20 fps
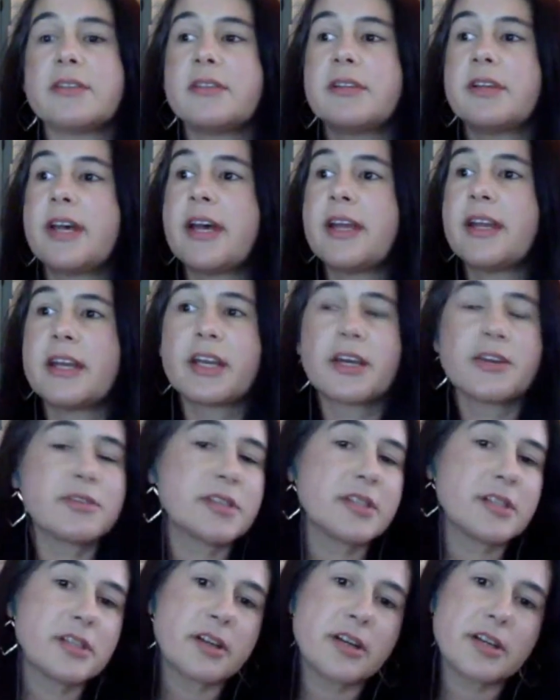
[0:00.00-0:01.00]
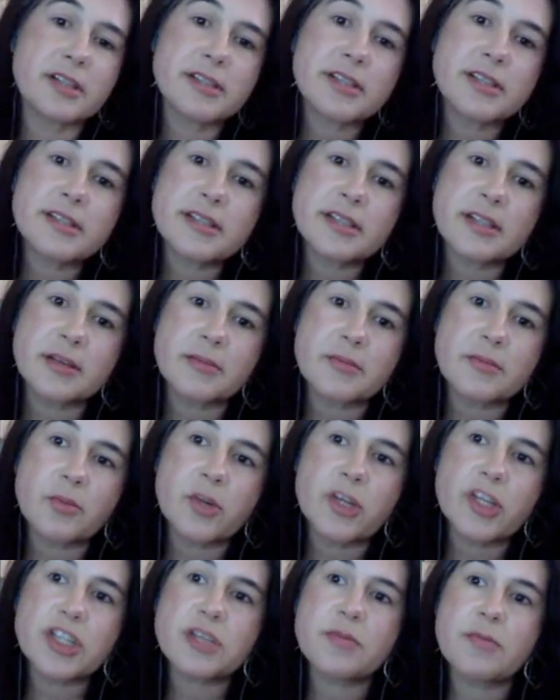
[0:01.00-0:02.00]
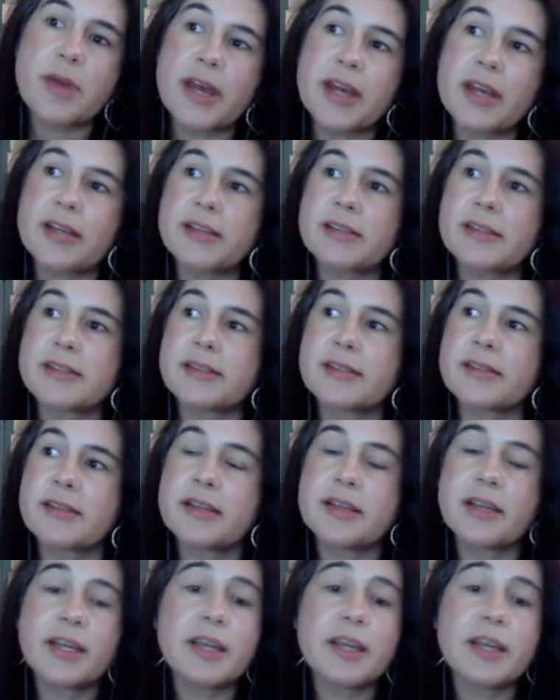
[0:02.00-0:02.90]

and it goes into our system, which makes,